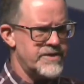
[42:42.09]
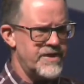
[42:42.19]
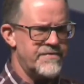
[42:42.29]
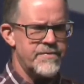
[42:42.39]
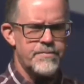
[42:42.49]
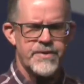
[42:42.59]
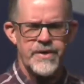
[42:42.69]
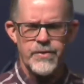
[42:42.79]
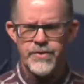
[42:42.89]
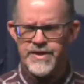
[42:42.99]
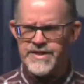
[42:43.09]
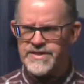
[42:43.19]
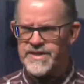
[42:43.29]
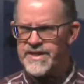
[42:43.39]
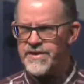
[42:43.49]
different
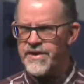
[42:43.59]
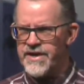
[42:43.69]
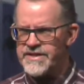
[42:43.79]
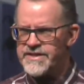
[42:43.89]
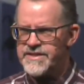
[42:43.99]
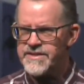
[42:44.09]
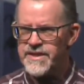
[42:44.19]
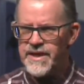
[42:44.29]
priorities than us.